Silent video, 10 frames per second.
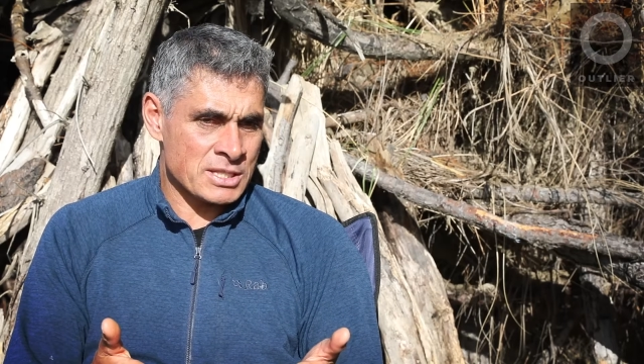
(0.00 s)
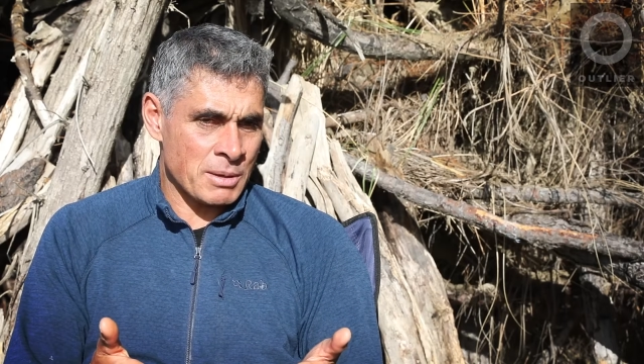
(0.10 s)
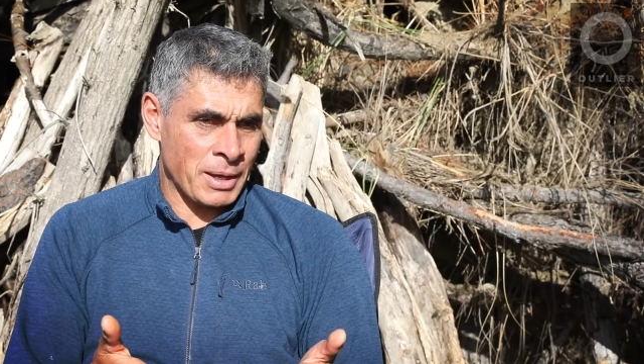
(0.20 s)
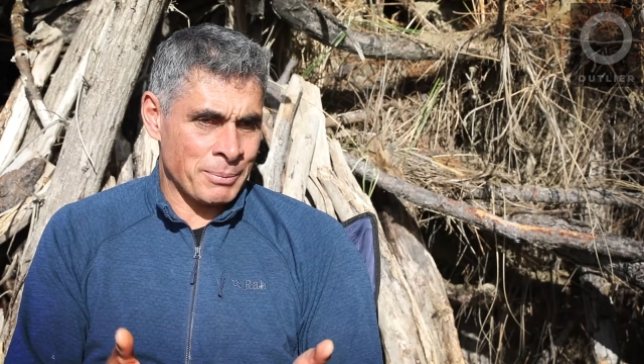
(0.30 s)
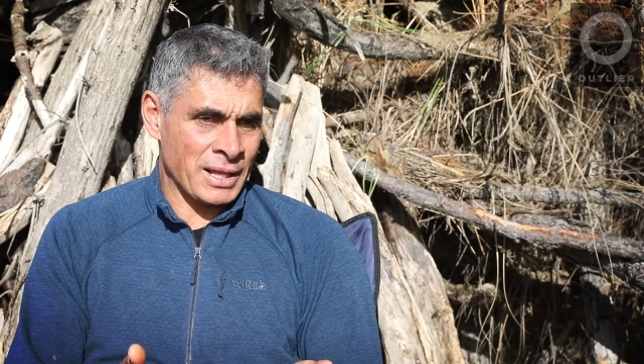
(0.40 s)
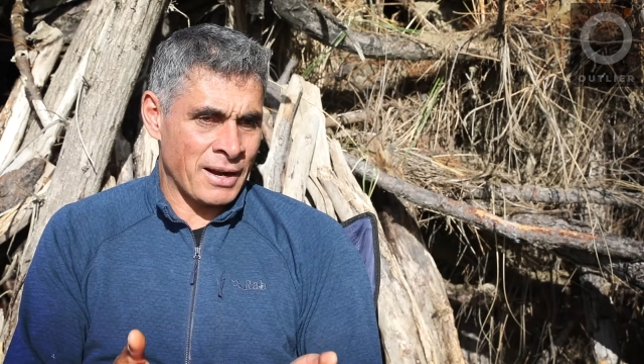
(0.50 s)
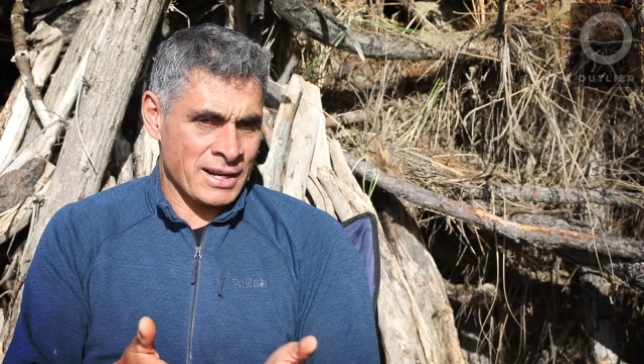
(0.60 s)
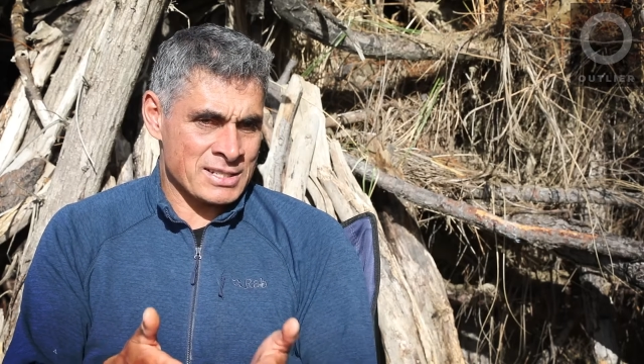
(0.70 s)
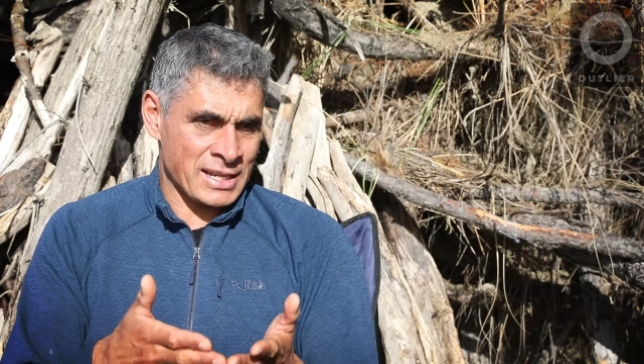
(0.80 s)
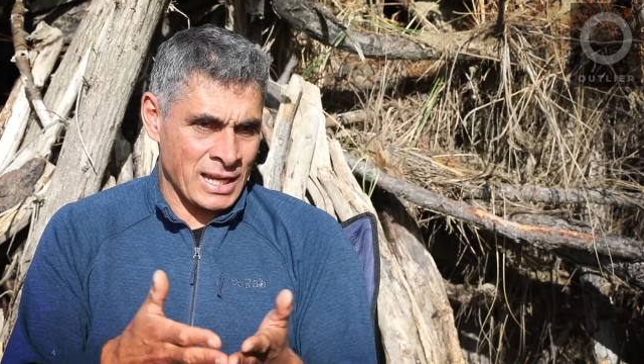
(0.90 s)
is that people are
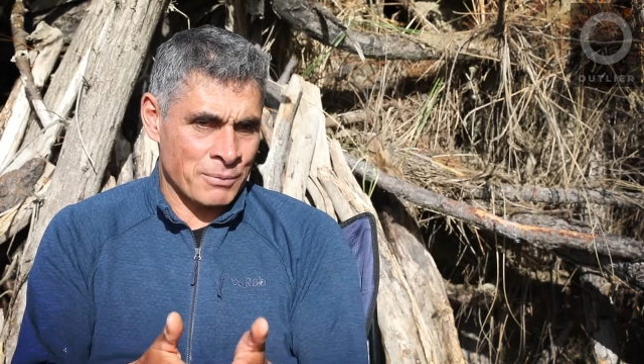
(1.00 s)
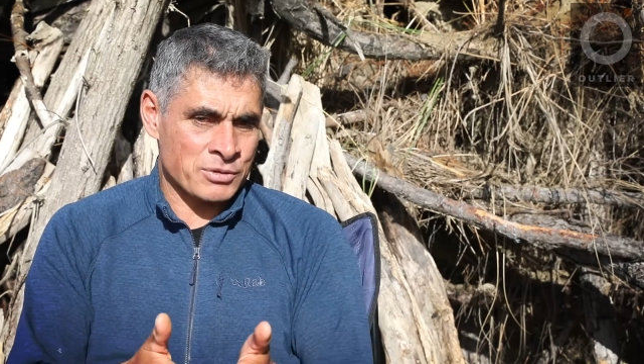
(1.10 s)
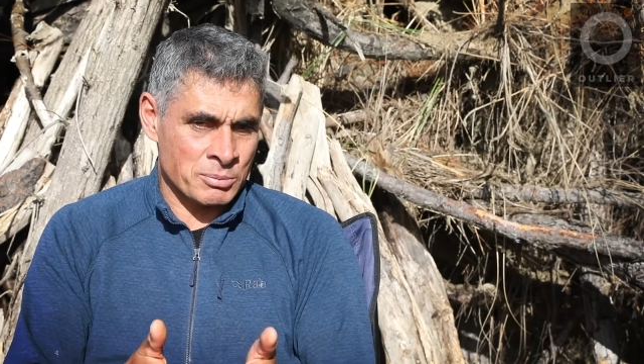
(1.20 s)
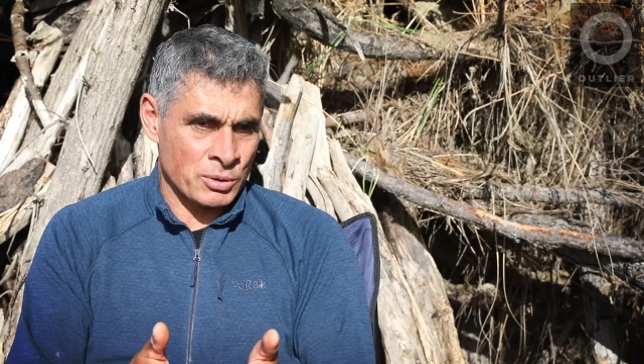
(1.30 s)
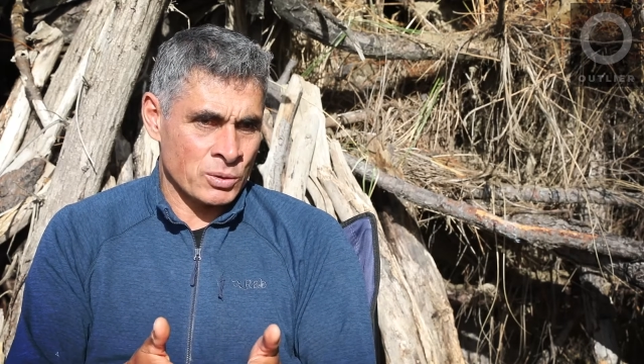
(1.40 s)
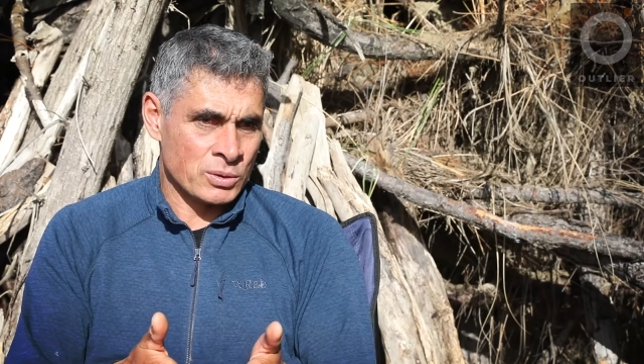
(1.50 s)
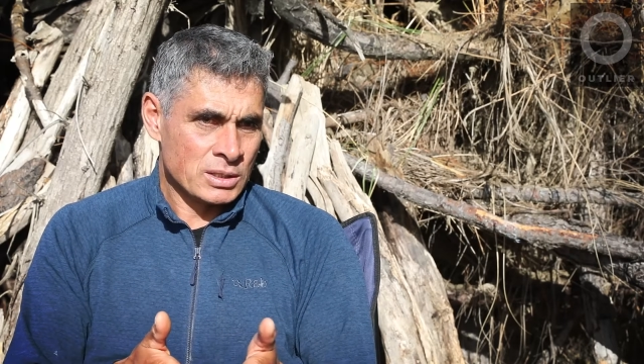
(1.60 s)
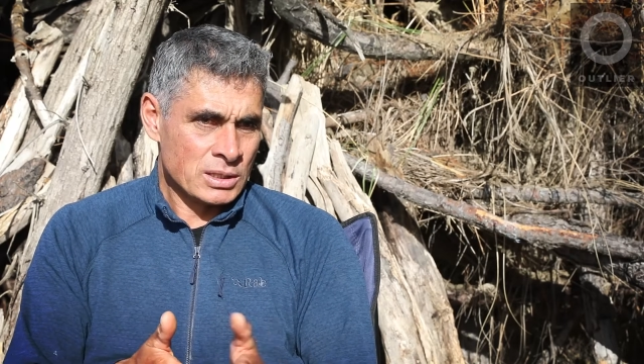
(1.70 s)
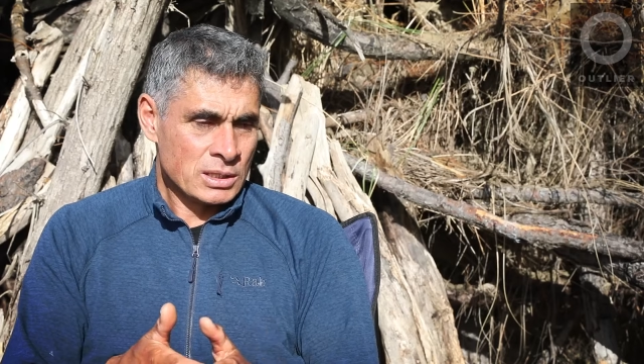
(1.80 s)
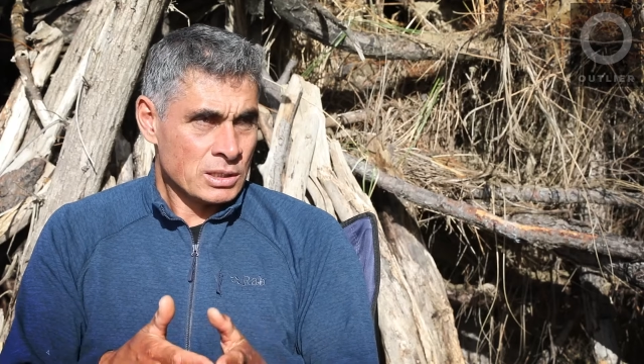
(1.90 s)
actually comfortable
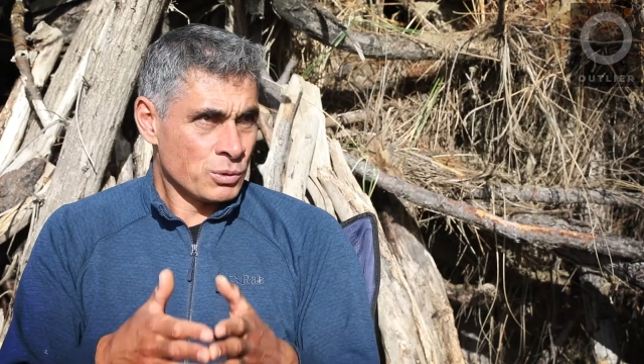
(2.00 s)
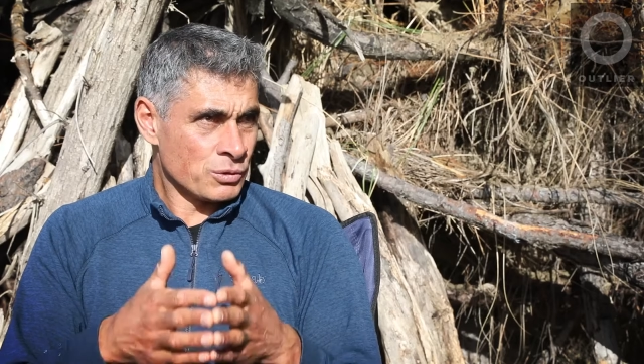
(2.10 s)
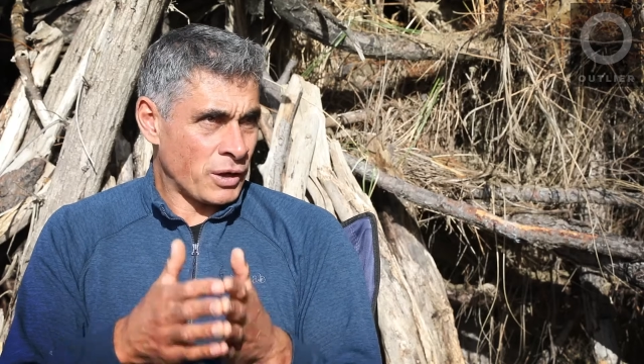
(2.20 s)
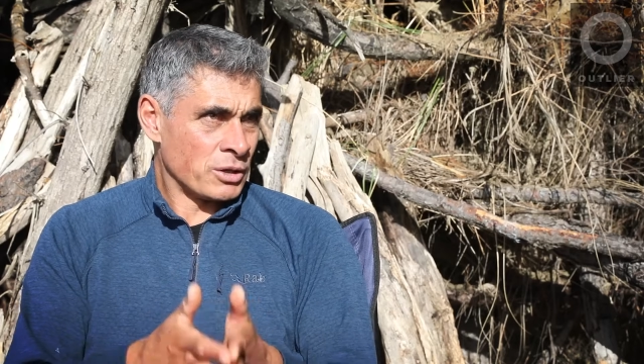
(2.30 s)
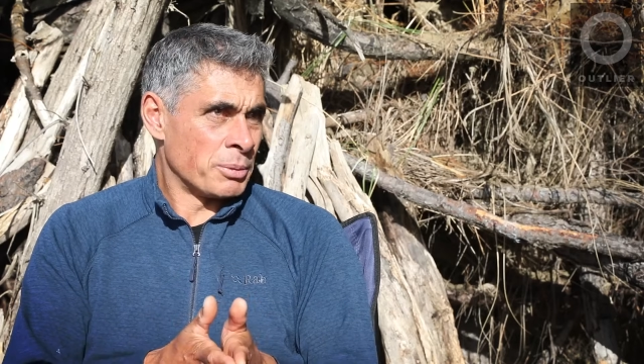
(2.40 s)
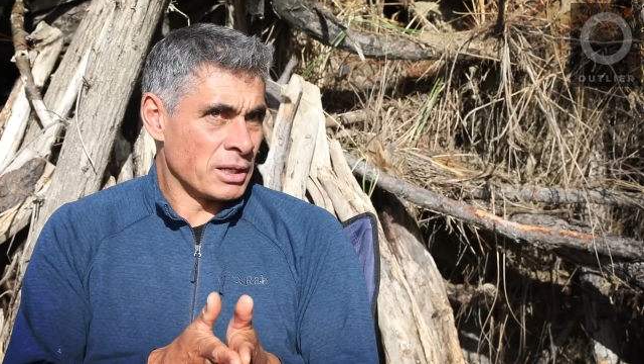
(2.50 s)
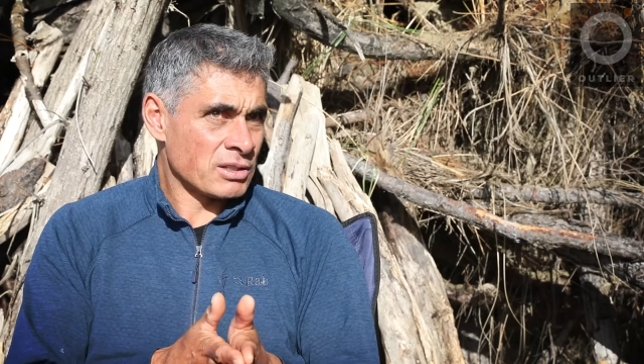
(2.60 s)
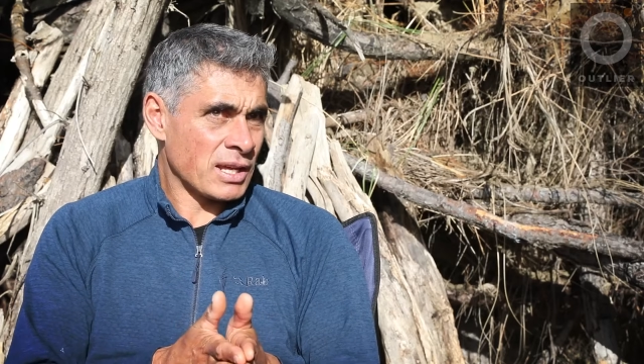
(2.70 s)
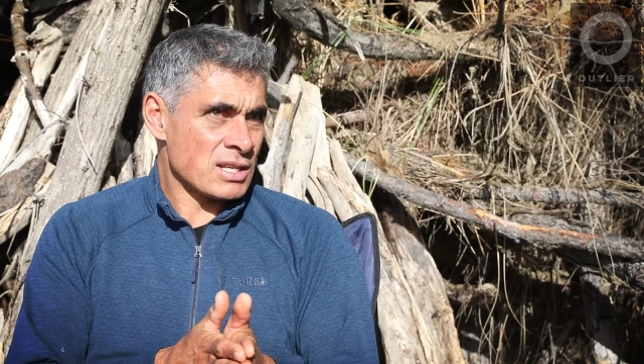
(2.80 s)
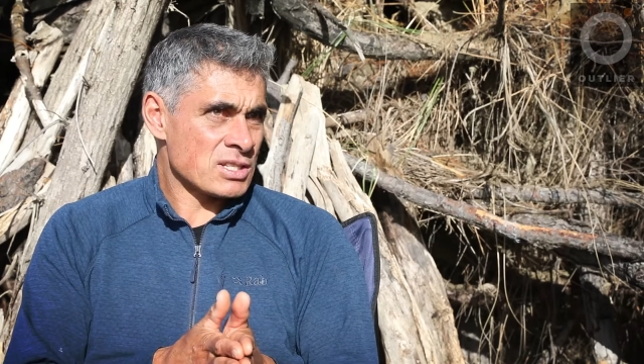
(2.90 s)
with vulnerability.